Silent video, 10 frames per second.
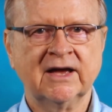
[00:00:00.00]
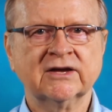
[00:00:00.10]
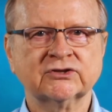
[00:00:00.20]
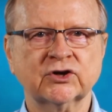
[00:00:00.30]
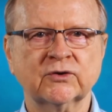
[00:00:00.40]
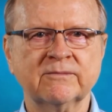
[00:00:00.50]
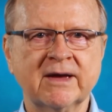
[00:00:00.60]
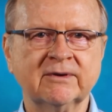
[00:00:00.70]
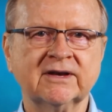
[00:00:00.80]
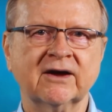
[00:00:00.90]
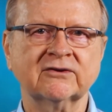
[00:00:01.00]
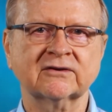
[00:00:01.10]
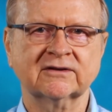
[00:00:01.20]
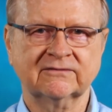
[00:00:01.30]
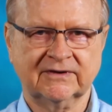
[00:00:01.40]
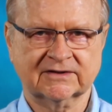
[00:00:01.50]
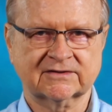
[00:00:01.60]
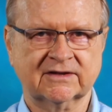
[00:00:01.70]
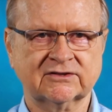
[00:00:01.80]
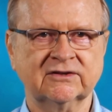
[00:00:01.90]
So maybe now you're
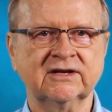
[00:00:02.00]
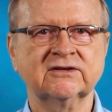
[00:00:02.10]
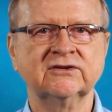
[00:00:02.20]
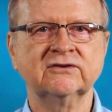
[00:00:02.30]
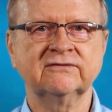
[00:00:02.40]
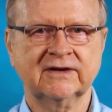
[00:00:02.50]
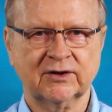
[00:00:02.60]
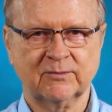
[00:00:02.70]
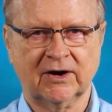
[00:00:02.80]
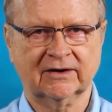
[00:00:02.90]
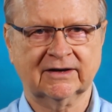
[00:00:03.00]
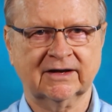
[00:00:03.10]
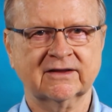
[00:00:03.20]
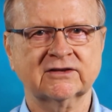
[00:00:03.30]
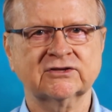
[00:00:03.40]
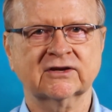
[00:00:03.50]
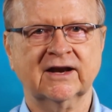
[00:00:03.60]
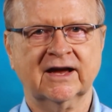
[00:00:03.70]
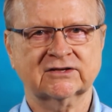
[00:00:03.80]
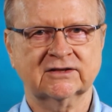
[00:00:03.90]
convinced that you need to do video marketing and that you can
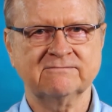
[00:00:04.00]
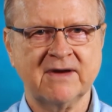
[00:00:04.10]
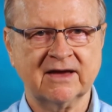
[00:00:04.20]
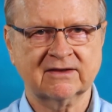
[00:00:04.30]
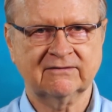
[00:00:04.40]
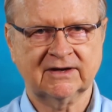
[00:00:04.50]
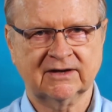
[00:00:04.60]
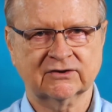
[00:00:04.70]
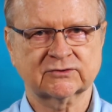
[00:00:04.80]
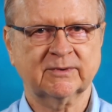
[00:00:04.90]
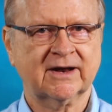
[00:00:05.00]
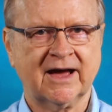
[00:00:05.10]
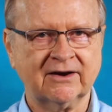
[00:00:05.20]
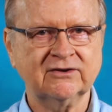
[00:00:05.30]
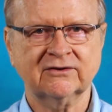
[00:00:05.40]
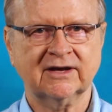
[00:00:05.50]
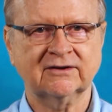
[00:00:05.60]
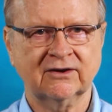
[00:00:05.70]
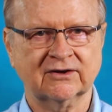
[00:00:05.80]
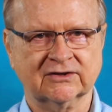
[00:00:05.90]
actually make the videos, but how do you get
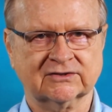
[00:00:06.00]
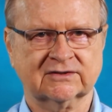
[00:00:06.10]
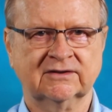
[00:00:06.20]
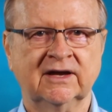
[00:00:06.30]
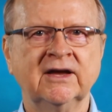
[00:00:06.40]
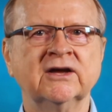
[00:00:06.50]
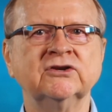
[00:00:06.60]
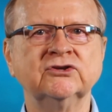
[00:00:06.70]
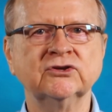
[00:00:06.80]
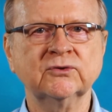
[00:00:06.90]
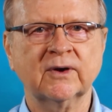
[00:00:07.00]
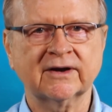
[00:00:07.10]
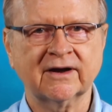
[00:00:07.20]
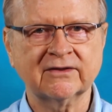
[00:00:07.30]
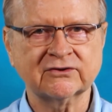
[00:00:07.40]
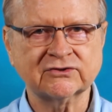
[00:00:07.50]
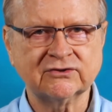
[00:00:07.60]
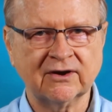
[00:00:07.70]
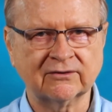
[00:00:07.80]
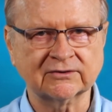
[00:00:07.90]
noticed? Do what others
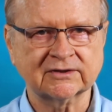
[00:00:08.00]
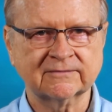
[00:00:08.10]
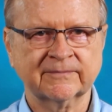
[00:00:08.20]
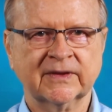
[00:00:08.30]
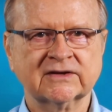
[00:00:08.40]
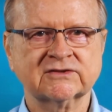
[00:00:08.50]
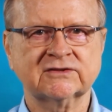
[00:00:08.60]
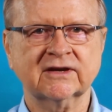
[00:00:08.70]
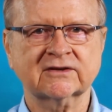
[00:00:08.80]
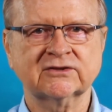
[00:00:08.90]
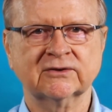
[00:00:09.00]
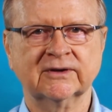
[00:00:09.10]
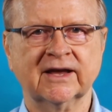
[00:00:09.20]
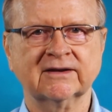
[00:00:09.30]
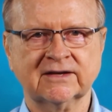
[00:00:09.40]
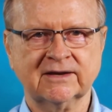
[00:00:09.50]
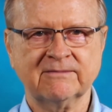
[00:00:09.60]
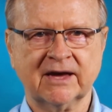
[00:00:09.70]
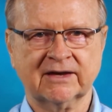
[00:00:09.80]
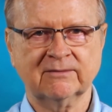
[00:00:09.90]
don't. Stick to it and keep
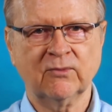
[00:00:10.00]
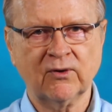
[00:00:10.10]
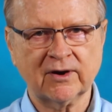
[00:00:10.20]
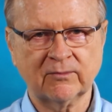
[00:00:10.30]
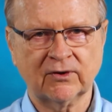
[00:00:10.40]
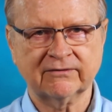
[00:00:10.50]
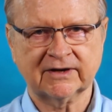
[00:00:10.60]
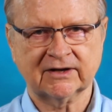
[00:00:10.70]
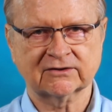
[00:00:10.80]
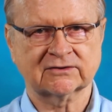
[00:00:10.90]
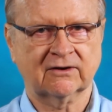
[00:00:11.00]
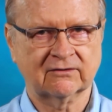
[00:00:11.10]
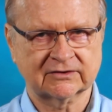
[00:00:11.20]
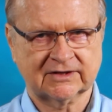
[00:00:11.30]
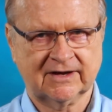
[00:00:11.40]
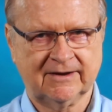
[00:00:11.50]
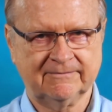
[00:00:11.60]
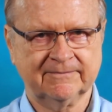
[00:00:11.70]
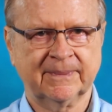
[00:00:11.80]
making more and more videos over time.